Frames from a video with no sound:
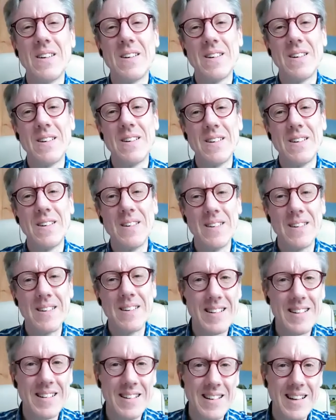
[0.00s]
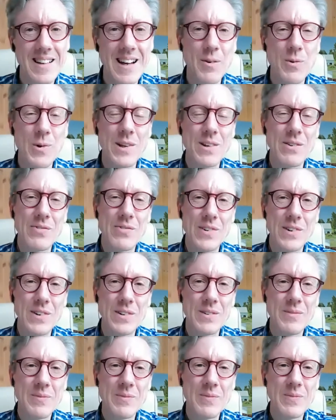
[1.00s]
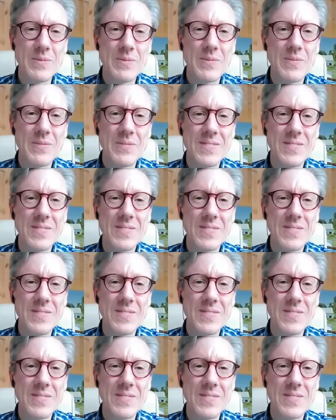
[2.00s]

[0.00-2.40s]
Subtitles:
as well. She's not working anymore, but